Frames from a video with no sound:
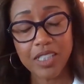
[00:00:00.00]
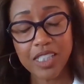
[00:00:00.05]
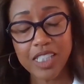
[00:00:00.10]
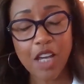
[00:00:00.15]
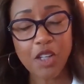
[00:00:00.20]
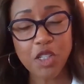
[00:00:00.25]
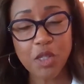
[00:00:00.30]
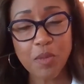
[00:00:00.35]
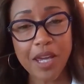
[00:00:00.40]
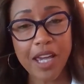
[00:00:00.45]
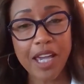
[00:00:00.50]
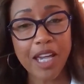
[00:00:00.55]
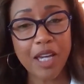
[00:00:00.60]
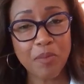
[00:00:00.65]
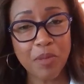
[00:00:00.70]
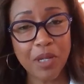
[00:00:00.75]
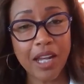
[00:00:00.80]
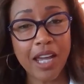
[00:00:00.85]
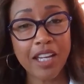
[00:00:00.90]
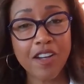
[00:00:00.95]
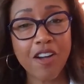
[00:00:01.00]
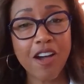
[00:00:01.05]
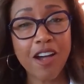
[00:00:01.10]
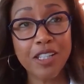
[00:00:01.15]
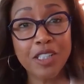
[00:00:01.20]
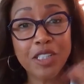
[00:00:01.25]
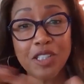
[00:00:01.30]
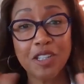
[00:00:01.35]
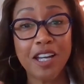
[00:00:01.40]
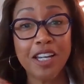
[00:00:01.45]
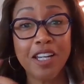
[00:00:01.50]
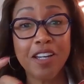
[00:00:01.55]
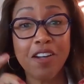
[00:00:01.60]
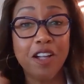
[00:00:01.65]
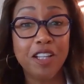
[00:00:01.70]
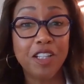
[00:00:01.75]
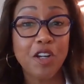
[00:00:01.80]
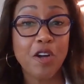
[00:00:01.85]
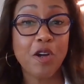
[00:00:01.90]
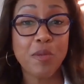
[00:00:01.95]
Sounds bad, but I
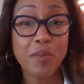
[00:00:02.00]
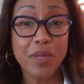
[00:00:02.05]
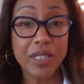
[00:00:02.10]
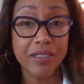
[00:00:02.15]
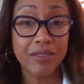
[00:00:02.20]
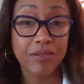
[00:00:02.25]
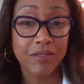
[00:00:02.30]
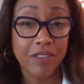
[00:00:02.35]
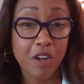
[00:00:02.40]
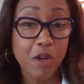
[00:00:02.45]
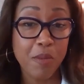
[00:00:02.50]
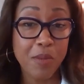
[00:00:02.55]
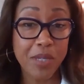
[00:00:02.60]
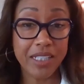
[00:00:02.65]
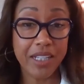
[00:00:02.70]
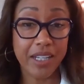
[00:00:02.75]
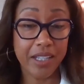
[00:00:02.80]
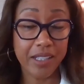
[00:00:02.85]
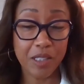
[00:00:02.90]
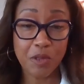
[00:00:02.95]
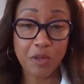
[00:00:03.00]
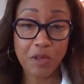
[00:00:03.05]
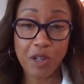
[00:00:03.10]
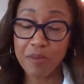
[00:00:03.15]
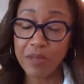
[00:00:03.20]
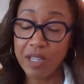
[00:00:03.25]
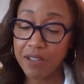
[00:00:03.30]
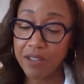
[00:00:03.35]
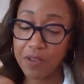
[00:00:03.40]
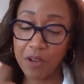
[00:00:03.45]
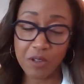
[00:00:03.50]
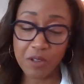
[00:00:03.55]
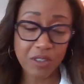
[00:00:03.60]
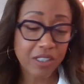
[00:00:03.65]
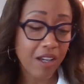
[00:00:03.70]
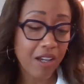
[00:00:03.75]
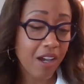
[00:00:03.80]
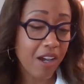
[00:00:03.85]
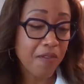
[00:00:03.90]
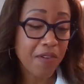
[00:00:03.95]
call it hermit days where I'm like
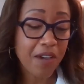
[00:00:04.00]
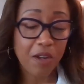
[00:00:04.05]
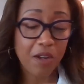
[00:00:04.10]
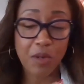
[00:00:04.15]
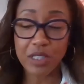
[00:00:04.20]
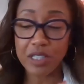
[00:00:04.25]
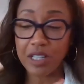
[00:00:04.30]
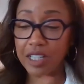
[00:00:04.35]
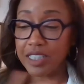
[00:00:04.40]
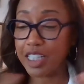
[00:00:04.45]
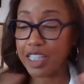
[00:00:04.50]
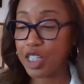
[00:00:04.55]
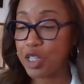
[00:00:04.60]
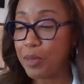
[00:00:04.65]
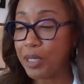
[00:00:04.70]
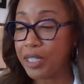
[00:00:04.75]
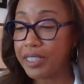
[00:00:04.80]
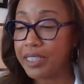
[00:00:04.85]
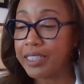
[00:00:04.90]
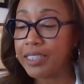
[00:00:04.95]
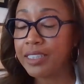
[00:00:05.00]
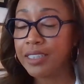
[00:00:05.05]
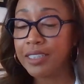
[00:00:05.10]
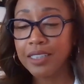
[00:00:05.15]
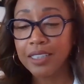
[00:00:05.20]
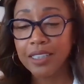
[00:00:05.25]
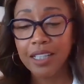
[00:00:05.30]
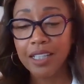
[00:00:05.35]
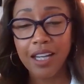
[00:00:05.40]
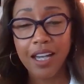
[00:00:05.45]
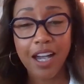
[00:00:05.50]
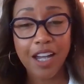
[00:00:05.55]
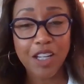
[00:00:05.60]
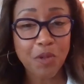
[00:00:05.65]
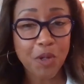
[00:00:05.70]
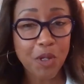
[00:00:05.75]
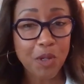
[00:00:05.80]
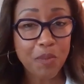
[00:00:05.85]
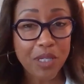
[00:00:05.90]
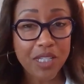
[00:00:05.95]
phones off. I don't want to talk to anybody. I just
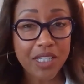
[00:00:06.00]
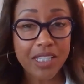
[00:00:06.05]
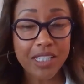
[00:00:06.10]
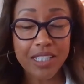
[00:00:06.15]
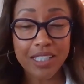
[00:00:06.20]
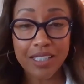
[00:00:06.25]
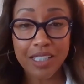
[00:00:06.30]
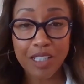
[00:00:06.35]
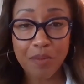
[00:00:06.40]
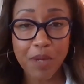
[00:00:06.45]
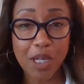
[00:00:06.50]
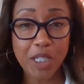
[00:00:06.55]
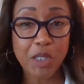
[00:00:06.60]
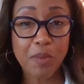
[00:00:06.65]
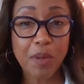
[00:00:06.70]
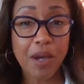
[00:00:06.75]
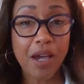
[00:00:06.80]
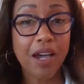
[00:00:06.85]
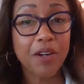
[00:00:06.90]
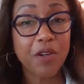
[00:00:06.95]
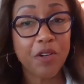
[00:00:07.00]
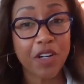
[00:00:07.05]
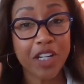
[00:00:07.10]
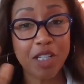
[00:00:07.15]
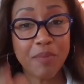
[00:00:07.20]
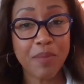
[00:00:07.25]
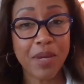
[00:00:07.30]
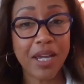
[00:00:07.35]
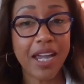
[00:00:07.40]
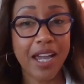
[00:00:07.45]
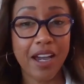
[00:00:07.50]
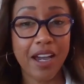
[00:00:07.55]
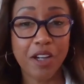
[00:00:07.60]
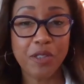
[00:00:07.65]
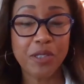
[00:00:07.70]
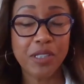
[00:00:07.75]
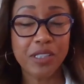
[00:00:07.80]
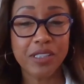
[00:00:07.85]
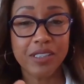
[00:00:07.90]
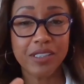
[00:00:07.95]
want to be in my spot or in my
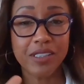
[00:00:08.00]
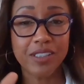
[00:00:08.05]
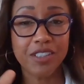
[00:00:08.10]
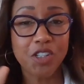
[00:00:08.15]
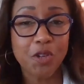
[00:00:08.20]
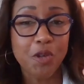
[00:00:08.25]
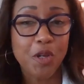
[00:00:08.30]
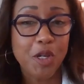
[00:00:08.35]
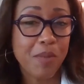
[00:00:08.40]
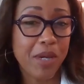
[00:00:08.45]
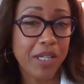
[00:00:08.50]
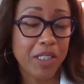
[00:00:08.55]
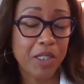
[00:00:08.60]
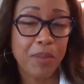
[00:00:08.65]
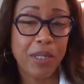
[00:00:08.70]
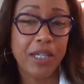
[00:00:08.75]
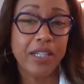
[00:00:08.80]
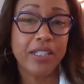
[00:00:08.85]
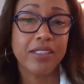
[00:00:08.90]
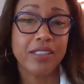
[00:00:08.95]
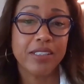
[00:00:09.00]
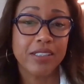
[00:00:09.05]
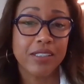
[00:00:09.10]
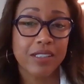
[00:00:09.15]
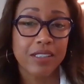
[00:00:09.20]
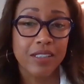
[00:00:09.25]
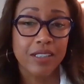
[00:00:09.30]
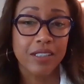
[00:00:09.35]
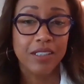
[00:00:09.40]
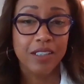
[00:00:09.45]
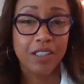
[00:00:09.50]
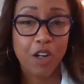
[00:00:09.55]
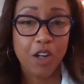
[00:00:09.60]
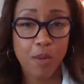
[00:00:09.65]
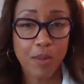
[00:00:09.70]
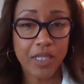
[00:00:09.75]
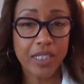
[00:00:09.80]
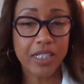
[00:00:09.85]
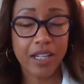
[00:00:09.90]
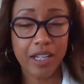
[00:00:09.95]
house, enjoying my space.
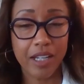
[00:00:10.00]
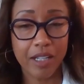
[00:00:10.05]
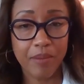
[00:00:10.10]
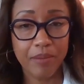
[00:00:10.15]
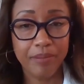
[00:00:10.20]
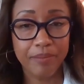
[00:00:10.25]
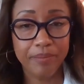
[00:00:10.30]
Hermit time.